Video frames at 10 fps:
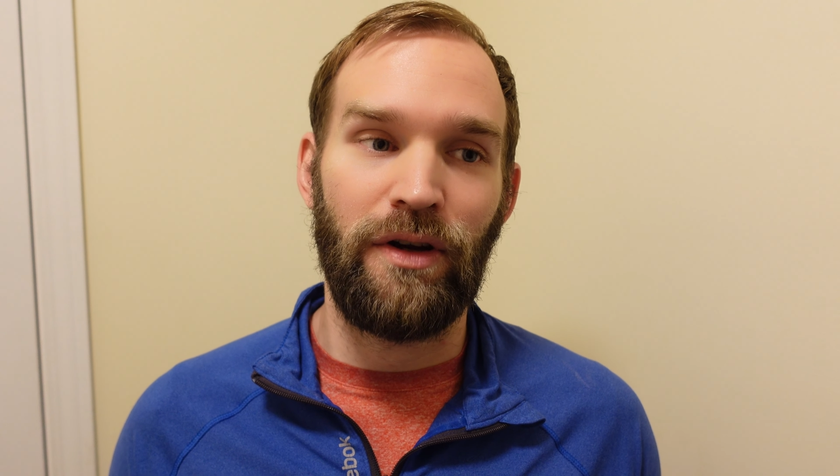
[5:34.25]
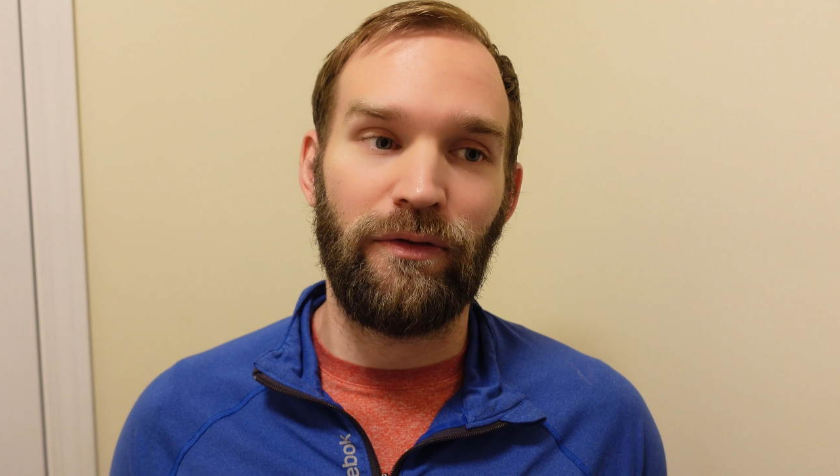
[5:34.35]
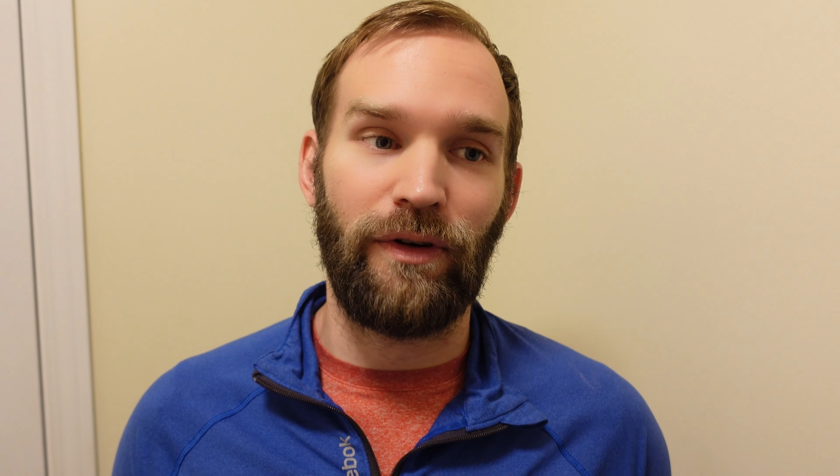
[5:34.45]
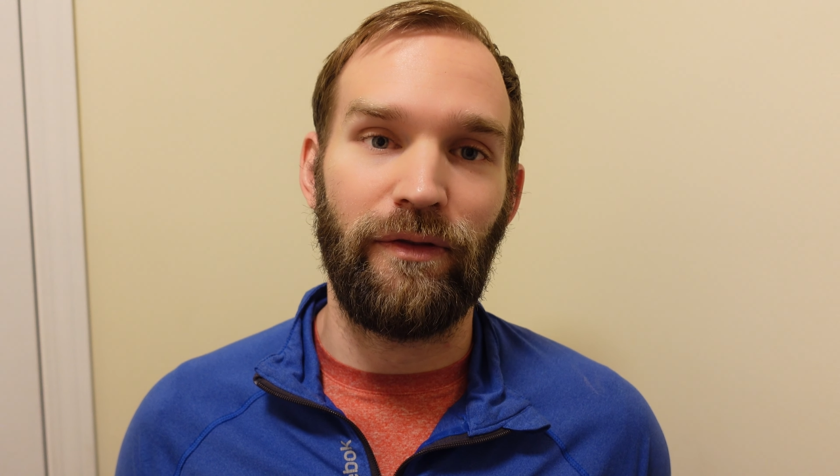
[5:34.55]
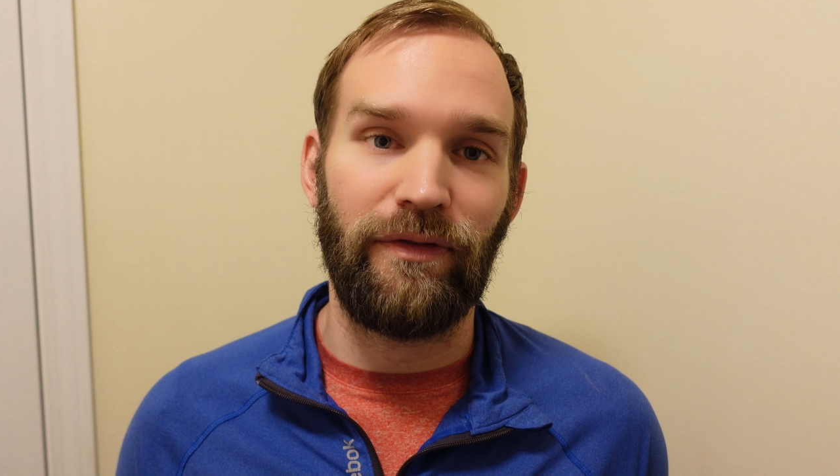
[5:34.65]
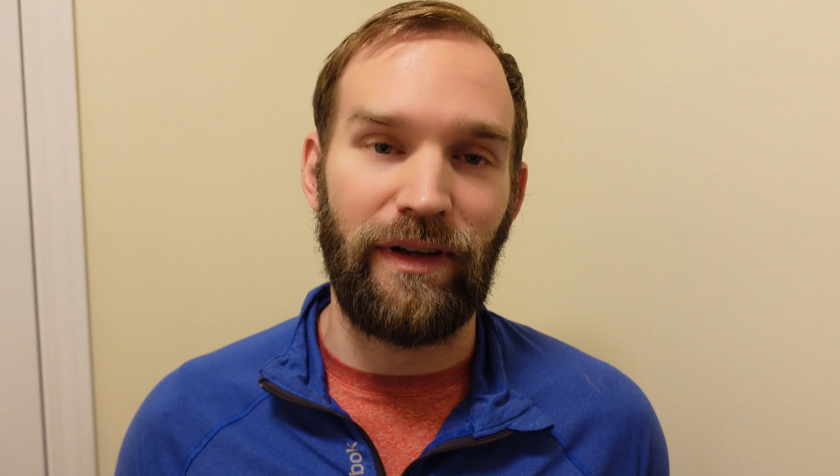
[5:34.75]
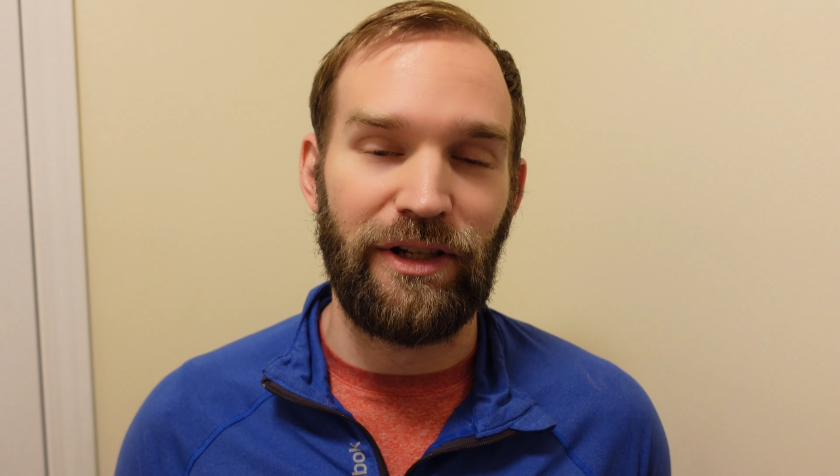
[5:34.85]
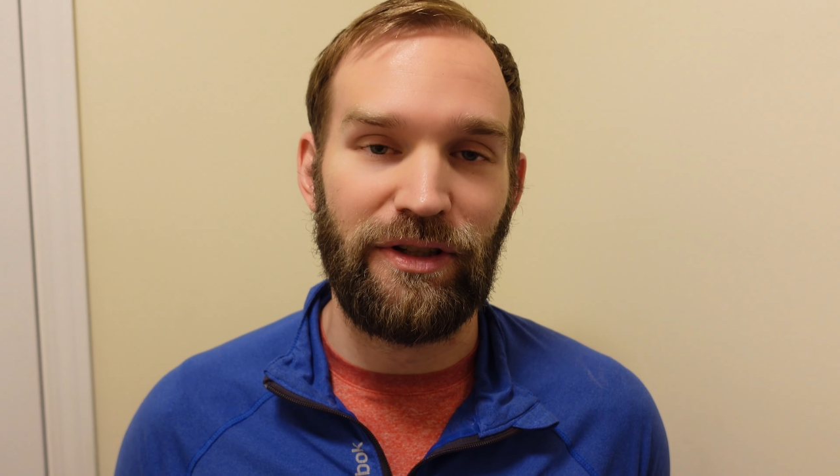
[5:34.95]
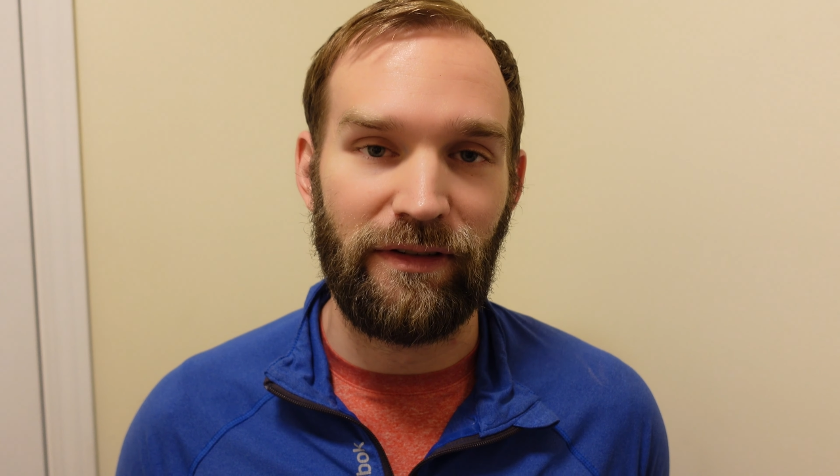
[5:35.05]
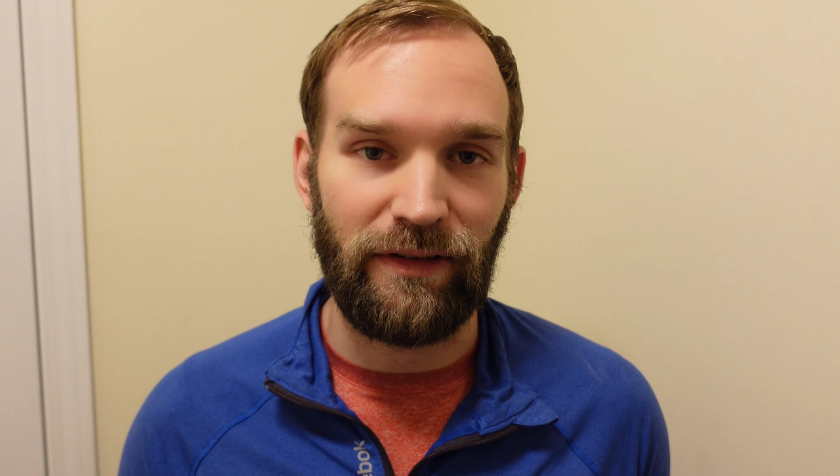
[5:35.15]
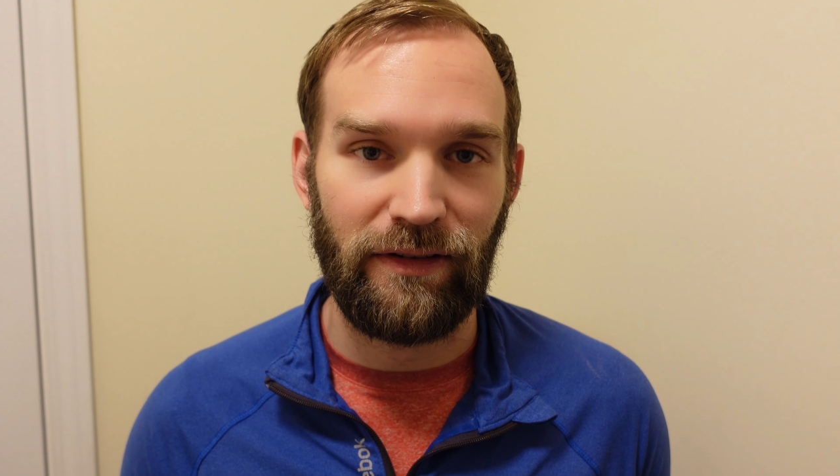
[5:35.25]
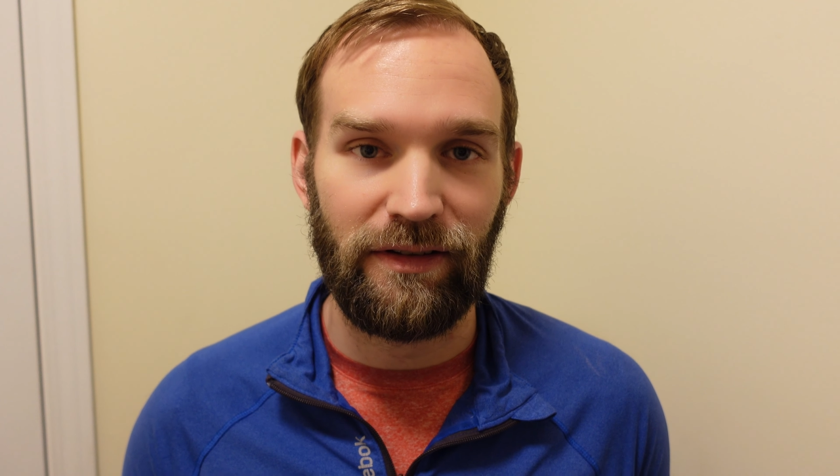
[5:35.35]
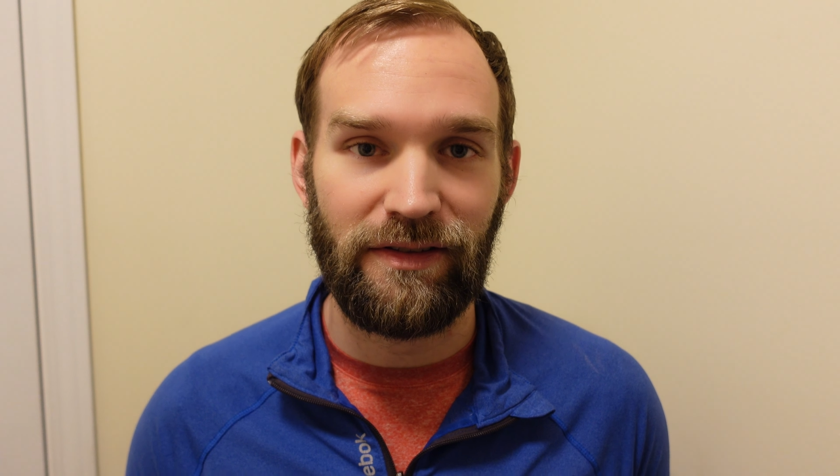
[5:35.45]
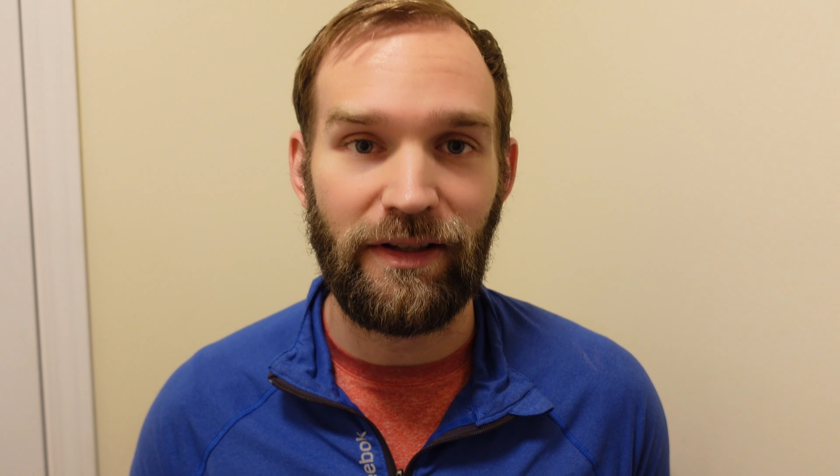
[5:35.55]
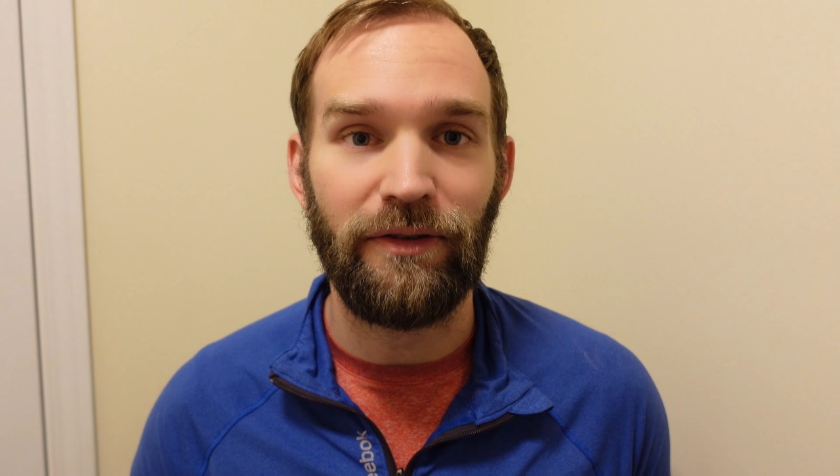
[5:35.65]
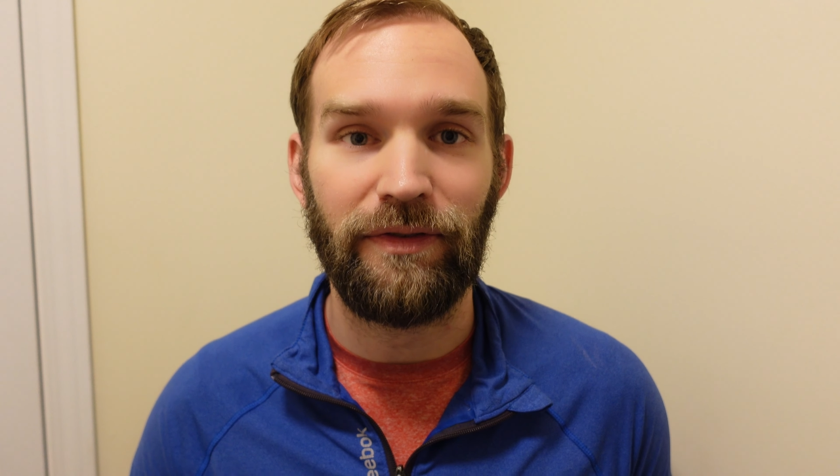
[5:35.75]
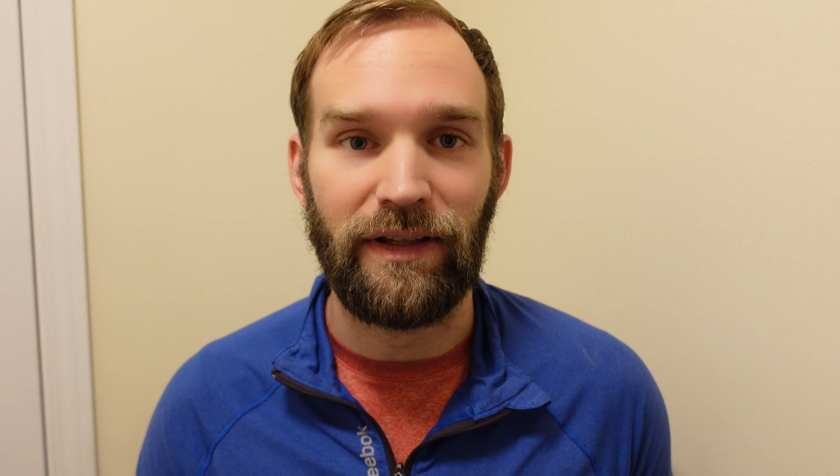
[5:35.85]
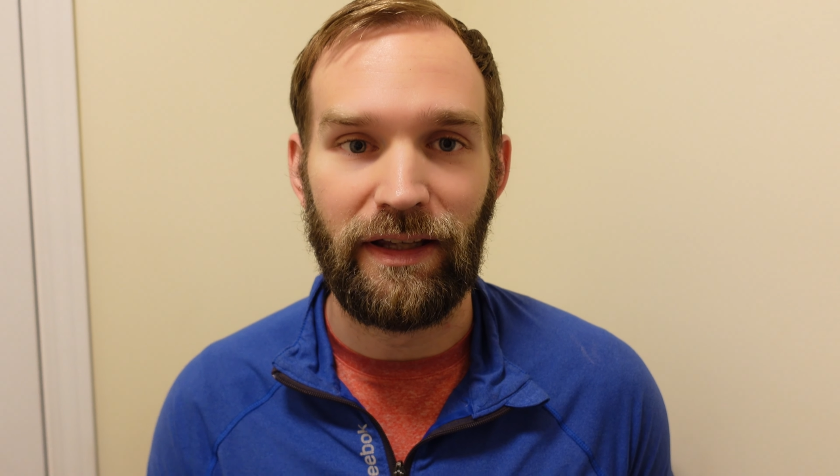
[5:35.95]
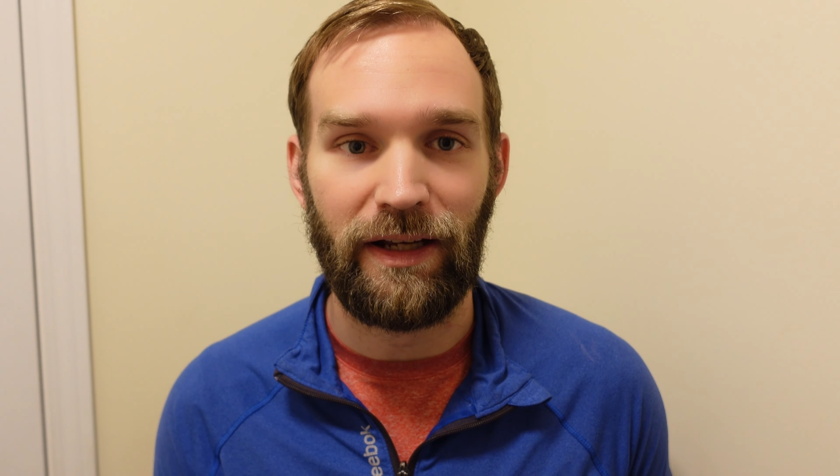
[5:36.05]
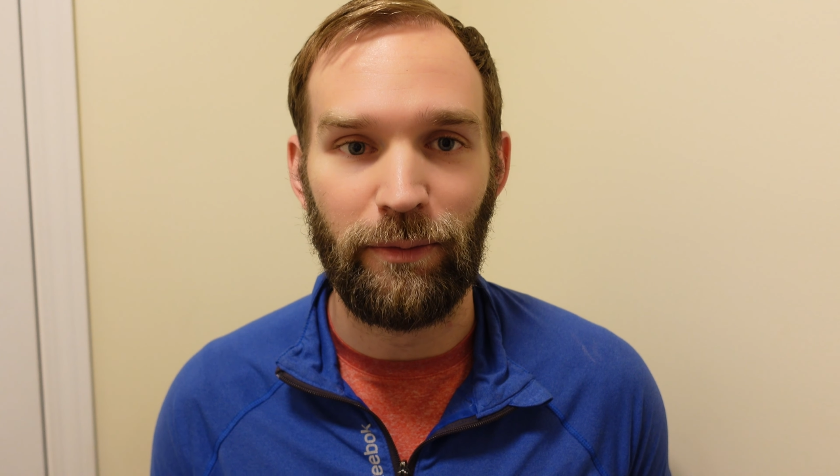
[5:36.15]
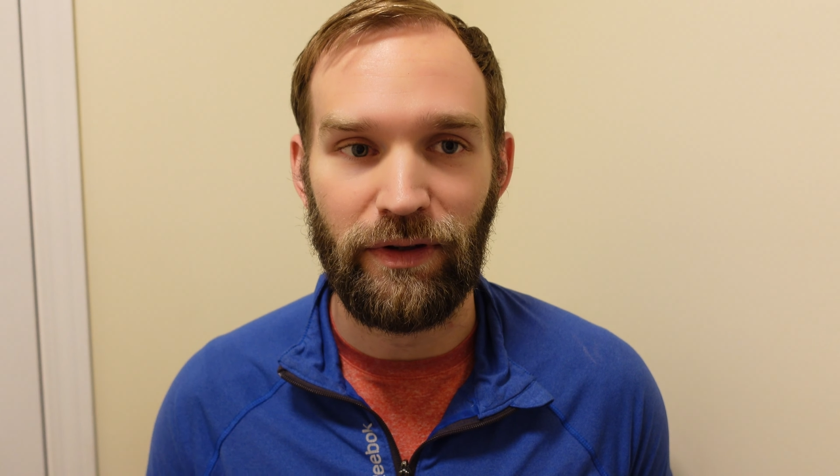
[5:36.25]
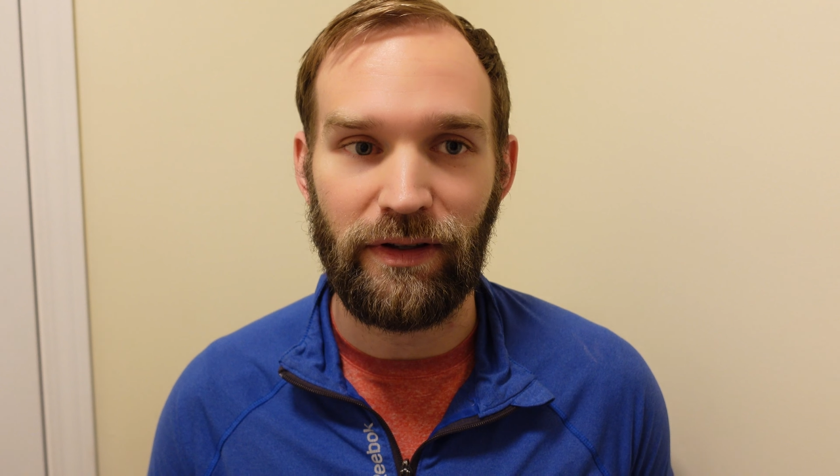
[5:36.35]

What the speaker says: front-facing selfie camera